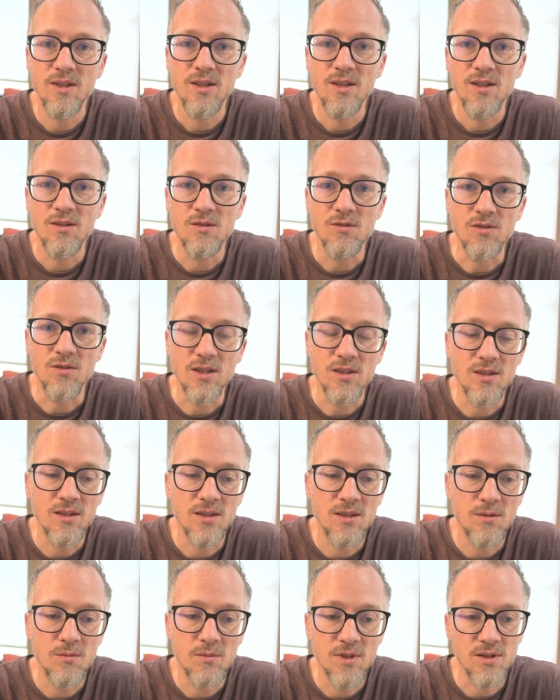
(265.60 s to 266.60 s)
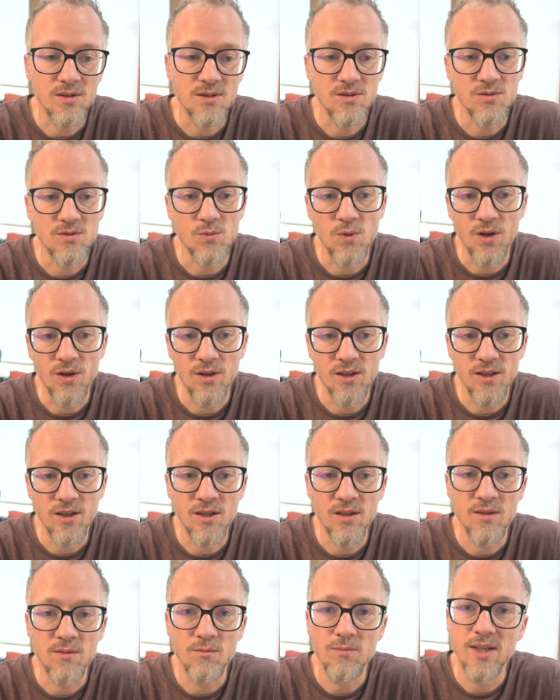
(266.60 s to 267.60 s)
writing emails,
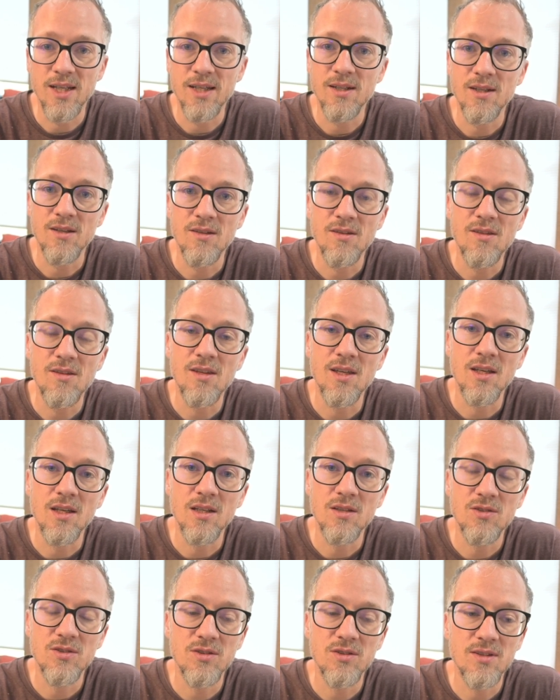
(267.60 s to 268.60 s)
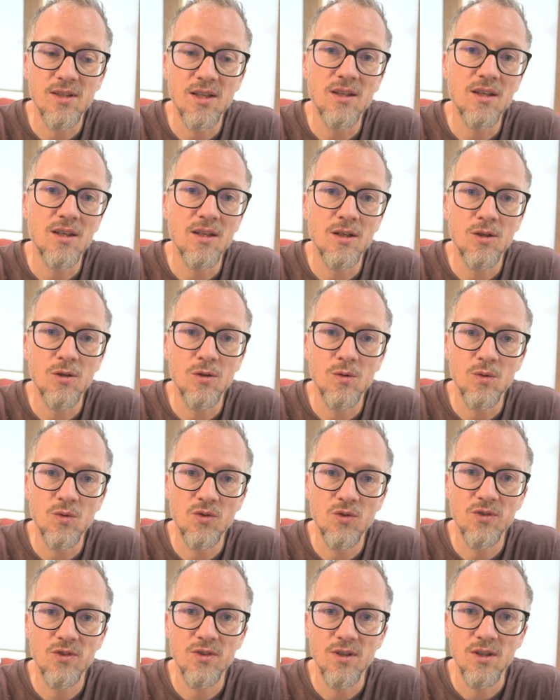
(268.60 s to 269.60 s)
working, planning things, taking
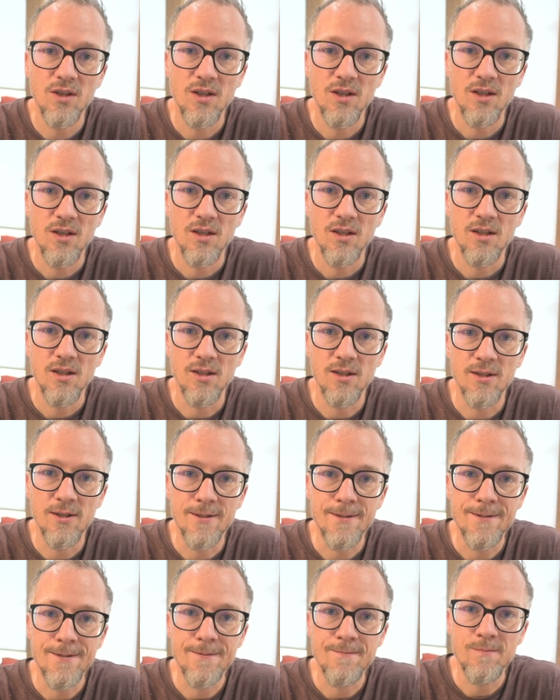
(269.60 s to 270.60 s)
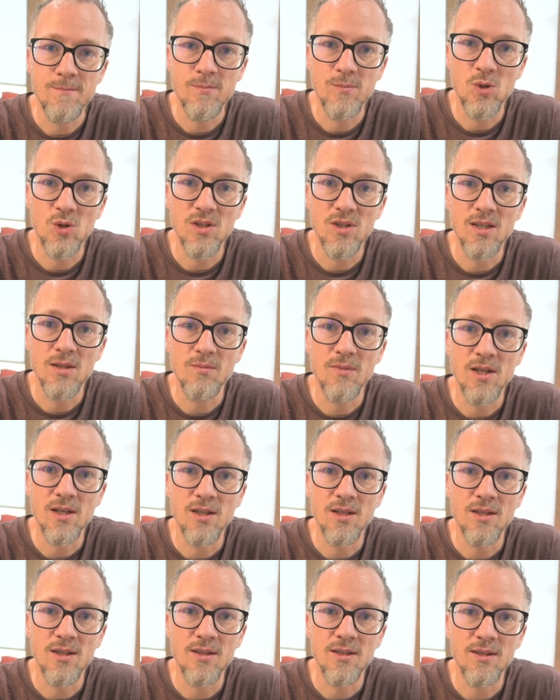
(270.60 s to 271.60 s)
notes, putting
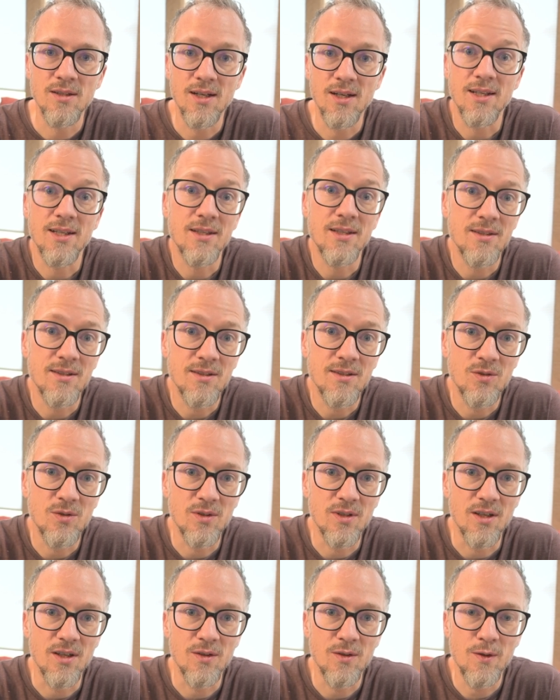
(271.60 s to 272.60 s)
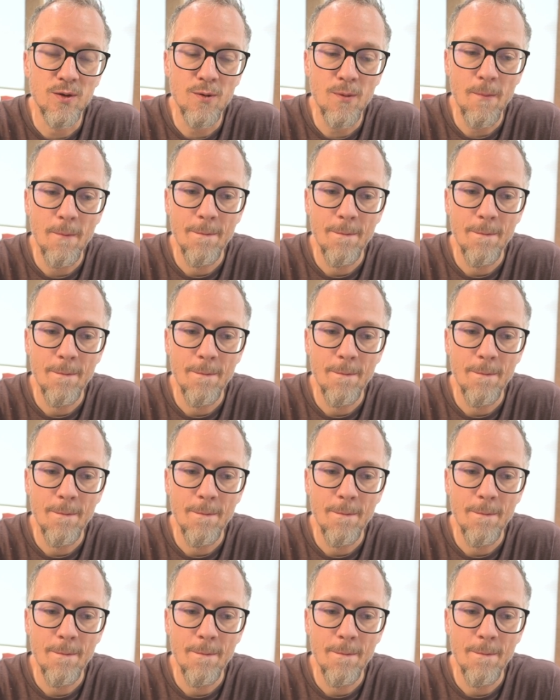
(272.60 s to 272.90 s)
my calendar together.